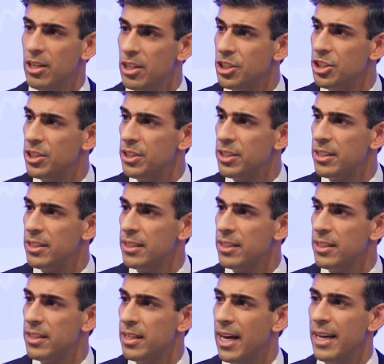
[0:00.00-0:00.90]
urgent
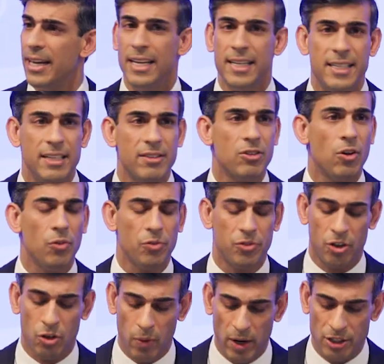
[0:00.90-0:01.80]
and it is
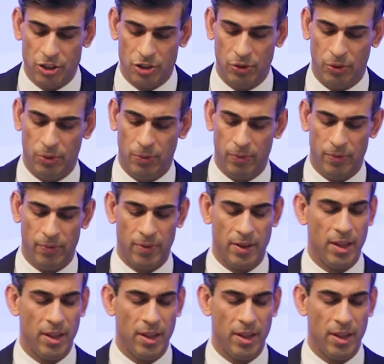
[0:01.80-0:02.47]
consequential.